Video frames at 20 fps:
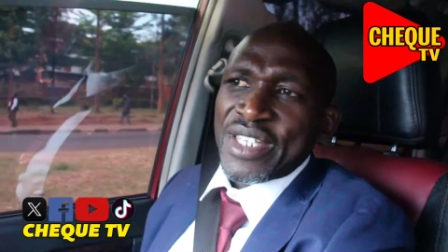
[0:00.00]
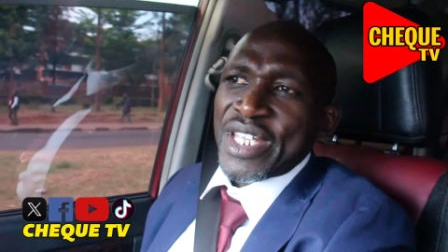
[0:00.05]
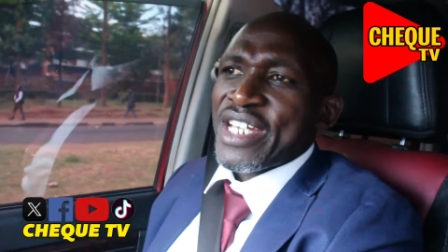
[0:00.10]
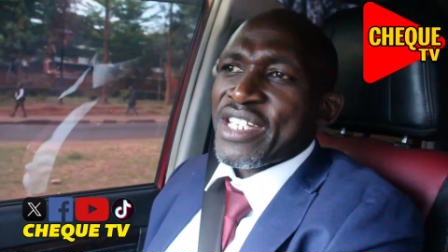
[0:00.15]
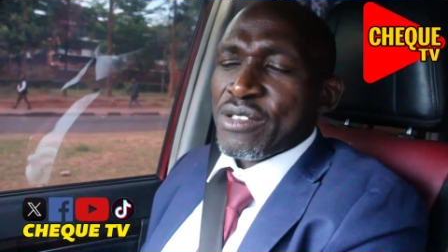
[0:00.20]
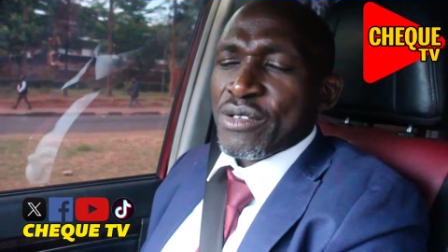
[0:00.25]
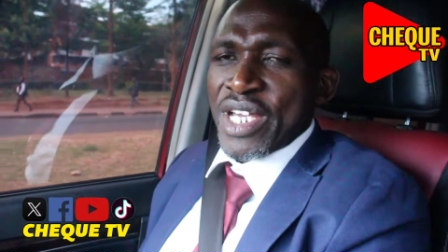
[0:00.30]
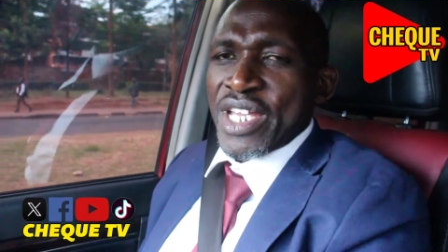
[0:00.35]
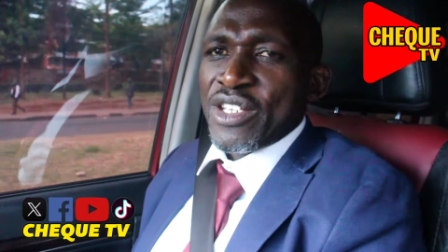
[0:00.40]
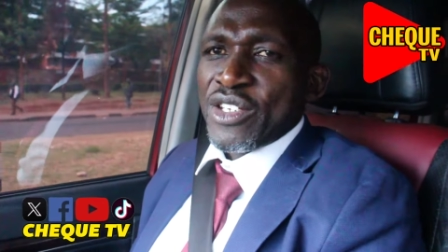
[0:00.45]

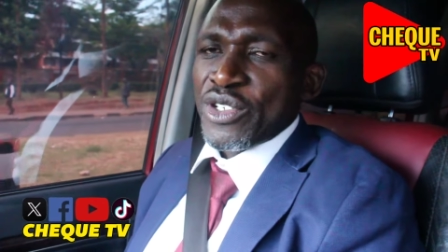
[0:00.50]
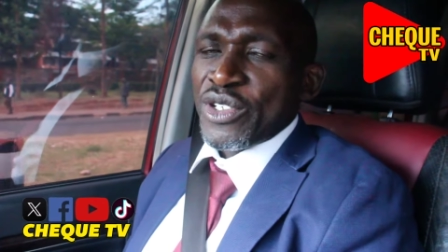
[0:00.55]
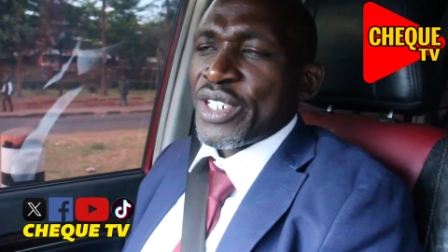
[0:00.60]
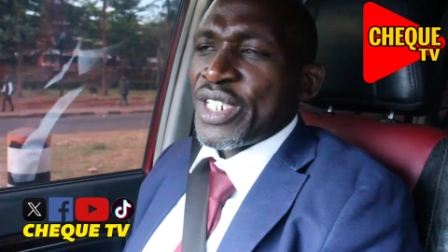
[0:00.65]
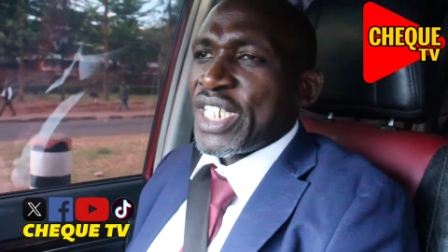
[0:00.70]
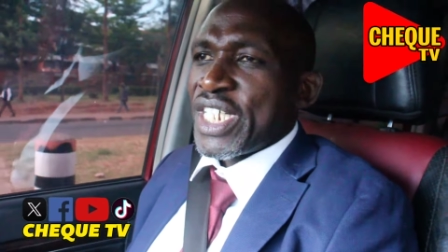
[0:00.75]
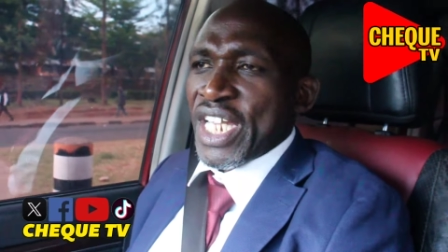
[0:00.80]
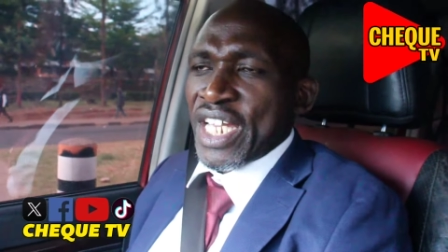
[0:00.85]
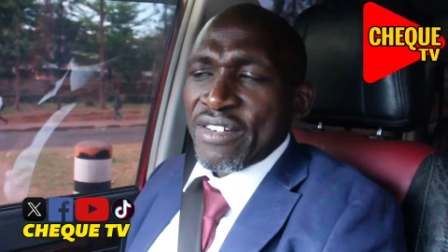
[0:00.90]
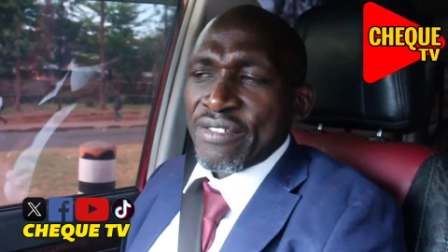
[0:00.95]
That's why, you know,
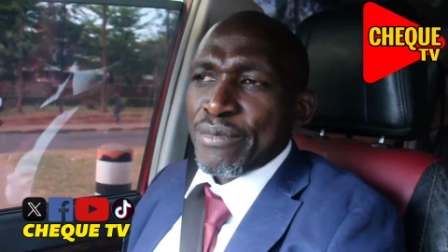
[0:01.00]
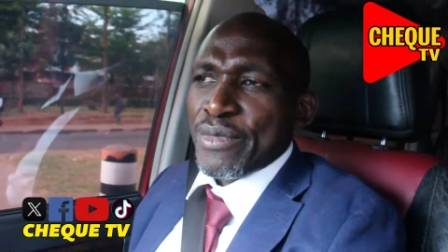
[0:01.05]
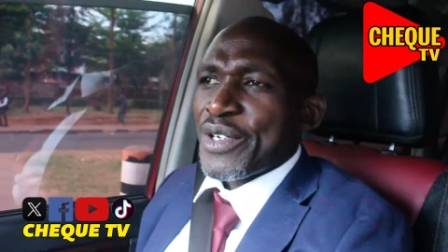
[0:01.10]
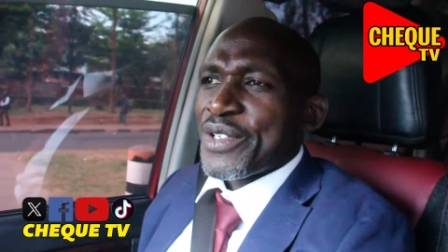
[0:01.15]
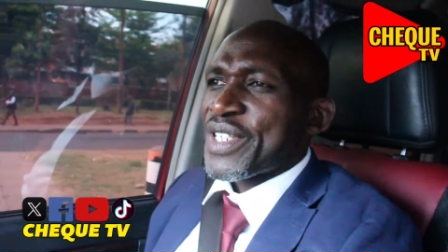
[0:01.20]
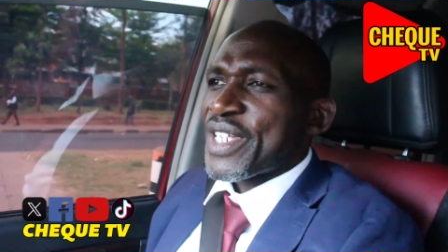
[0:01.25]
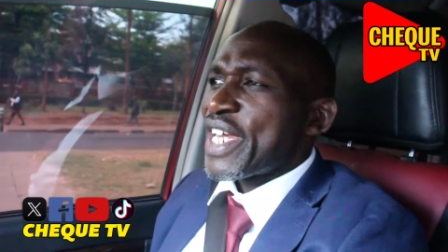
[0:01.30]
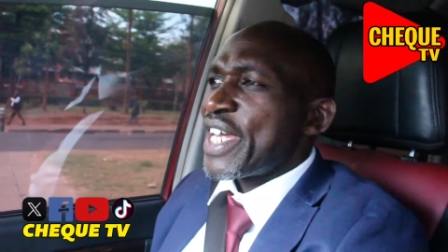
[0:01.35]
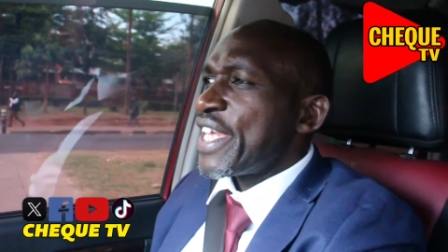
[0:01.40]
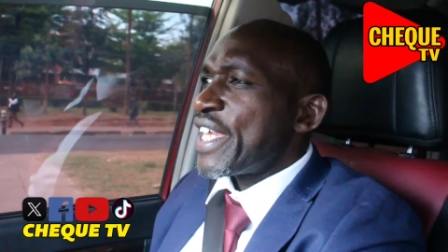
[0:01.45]
he gave
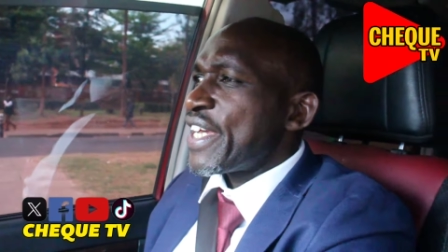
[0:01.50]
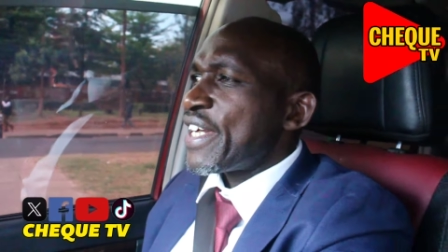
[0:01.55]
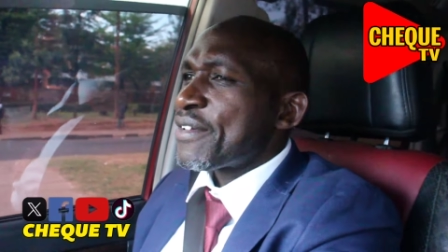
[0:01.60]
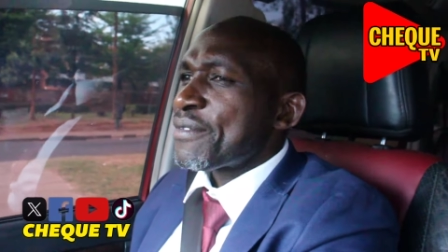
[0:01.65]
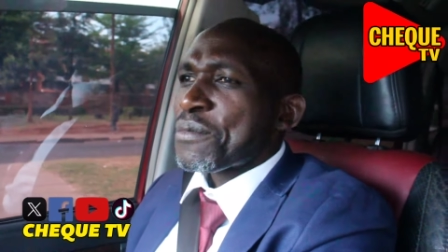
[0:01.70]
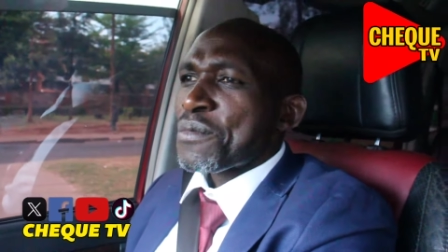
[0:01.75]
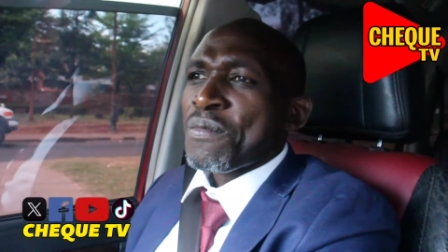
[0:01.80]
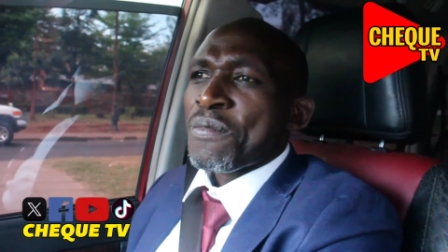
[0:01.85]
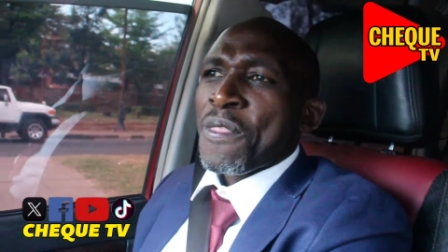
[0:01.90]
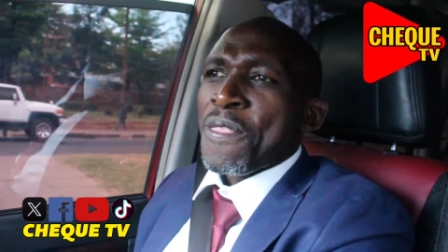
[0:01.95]
Mount Kenya
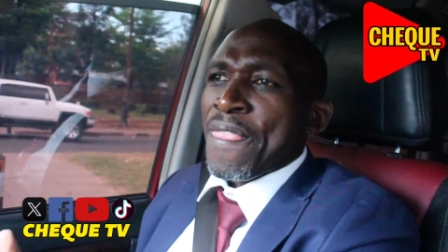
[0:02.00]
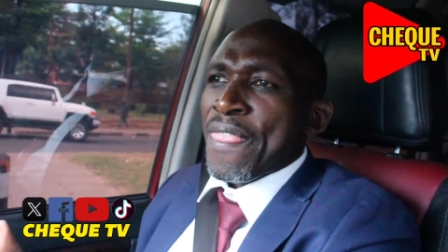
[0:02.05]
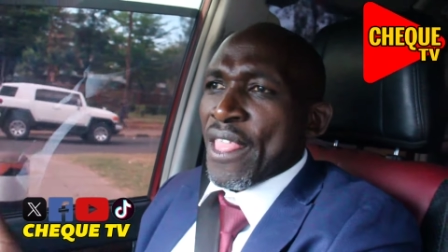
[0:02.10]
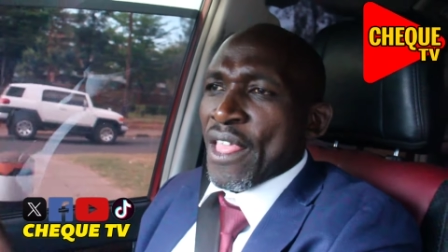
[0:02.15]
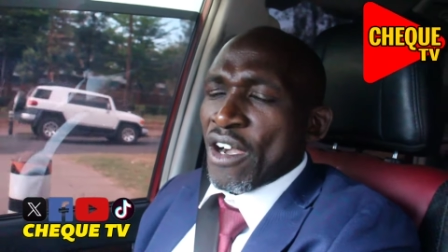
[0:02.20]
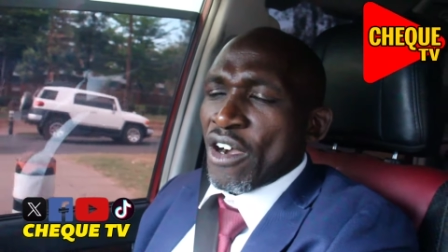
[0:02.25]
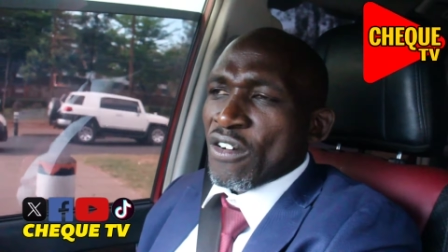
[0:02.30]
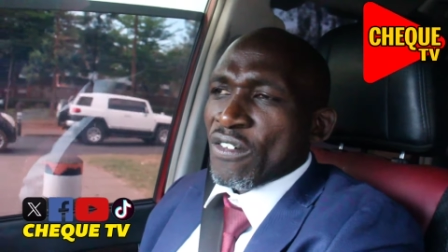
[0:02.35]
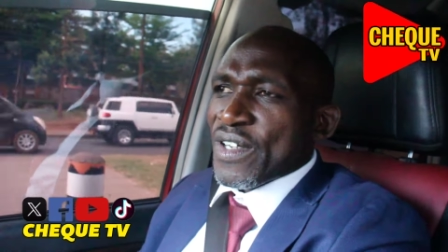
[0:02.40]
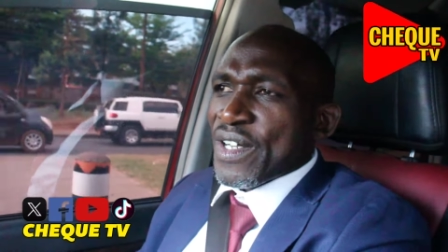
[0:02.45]

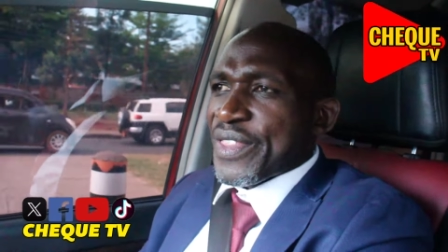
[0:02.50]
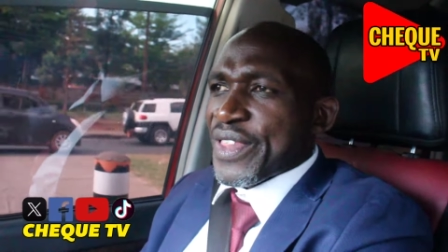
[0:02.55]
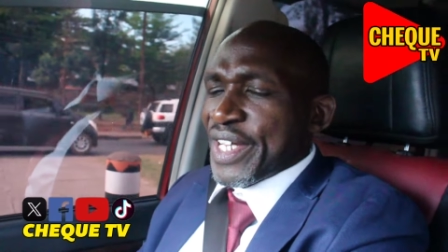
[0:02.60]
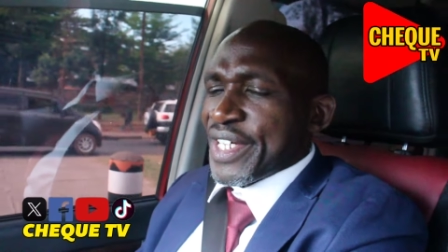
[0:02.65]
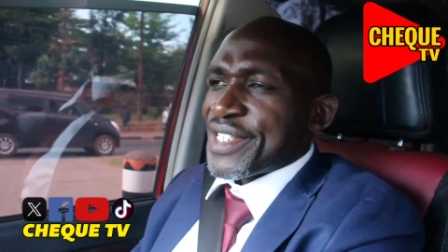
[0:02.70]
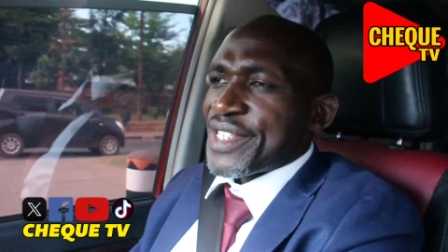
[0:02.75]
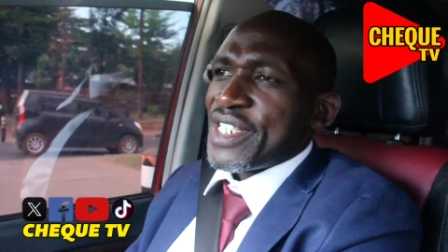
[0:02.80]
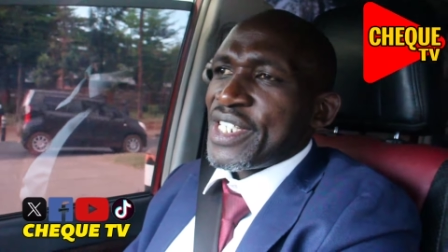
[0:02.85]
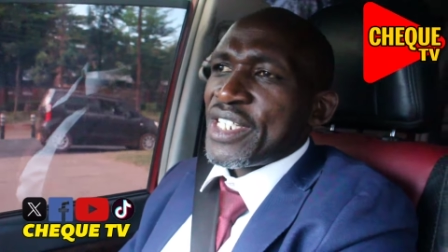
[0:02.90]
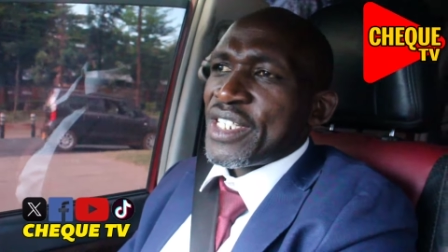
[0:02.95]
over
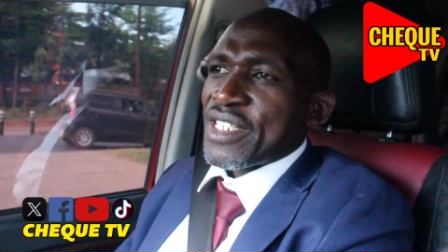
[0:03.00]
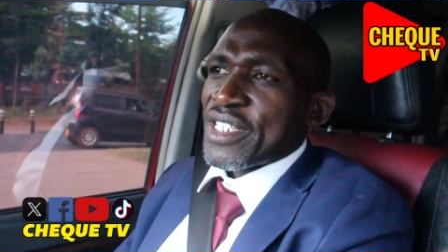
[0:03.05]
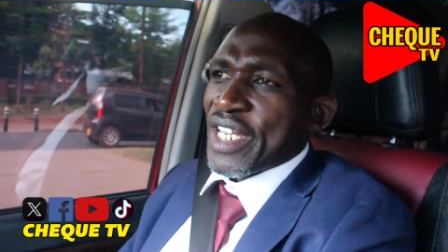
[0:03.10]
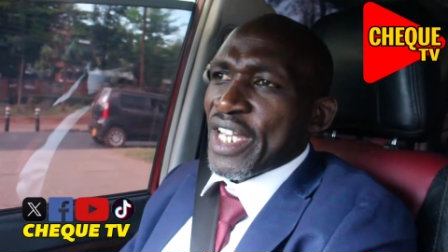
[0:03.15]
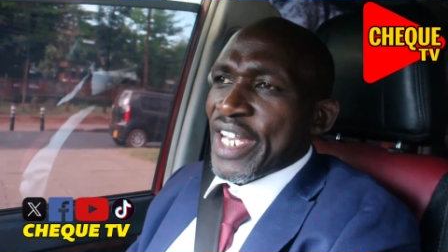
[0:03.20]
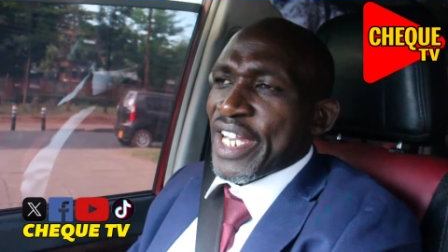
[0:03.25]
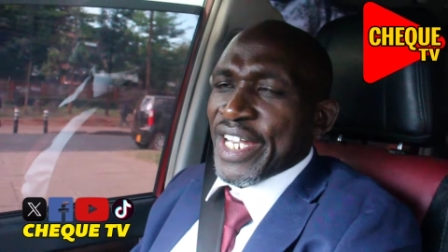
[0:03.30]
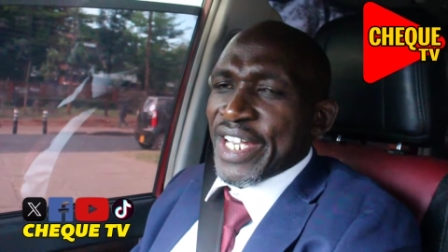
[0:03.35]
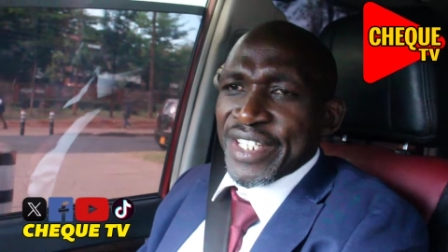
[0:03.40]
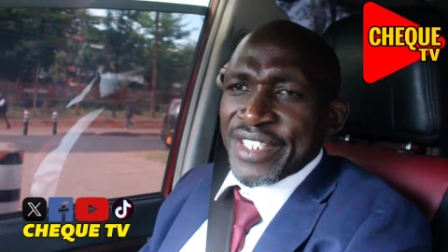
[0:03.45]
13
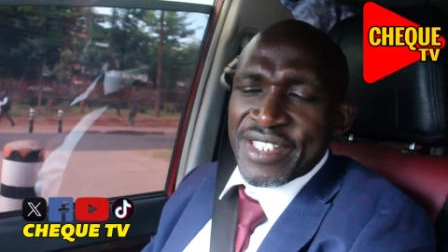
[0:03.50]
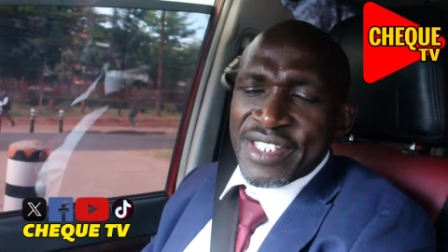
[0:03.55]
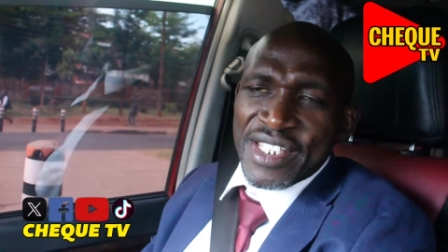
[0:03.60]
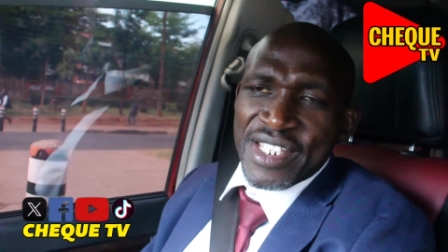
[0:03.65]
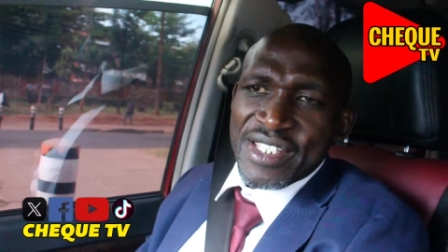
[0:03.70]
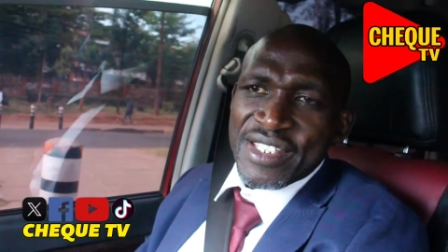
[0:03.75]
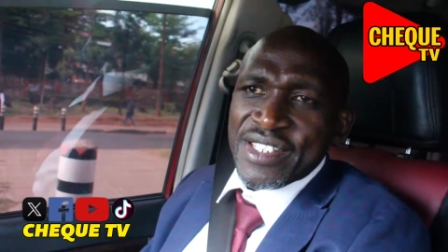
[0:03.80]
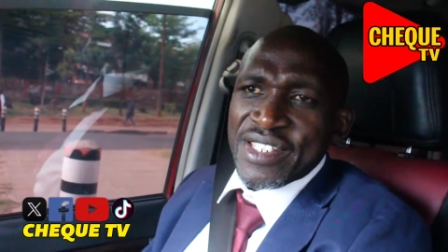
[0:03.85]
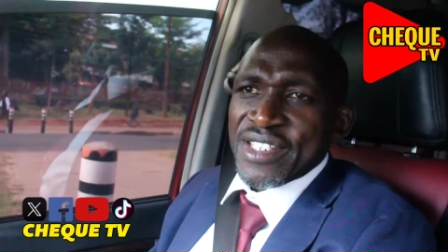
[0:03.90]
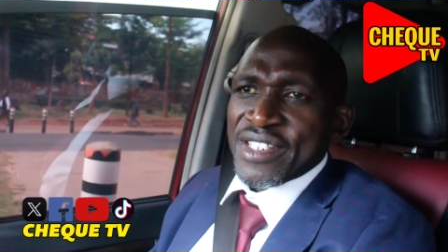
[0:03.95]

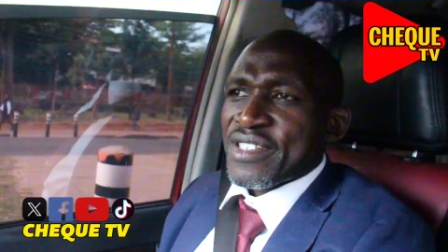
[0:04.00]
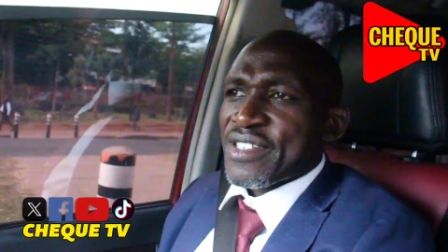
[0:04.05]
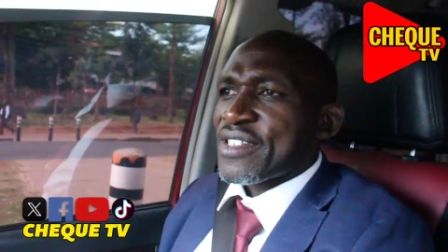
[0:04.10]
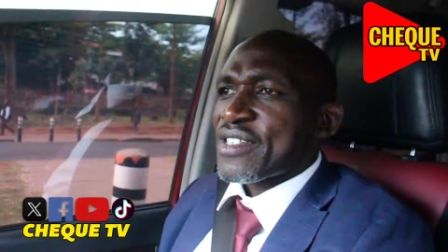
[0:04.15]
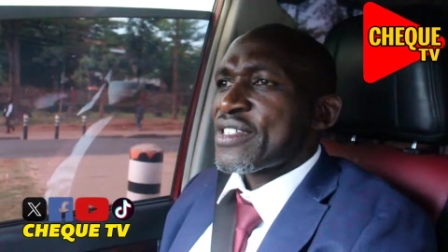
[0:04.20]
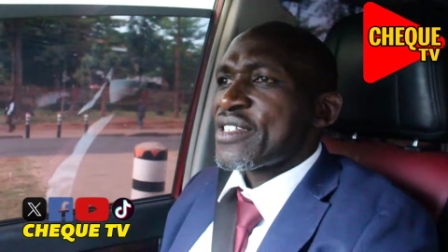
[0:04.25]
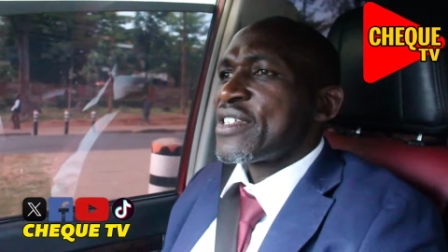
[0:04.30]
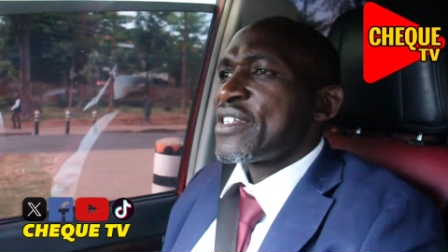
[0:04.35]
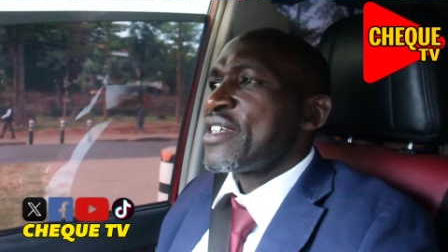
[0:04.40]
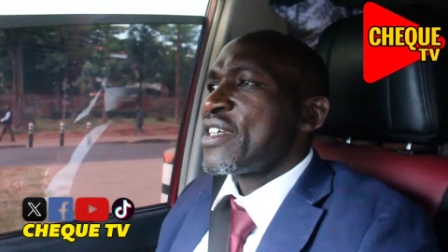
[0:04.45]
CSS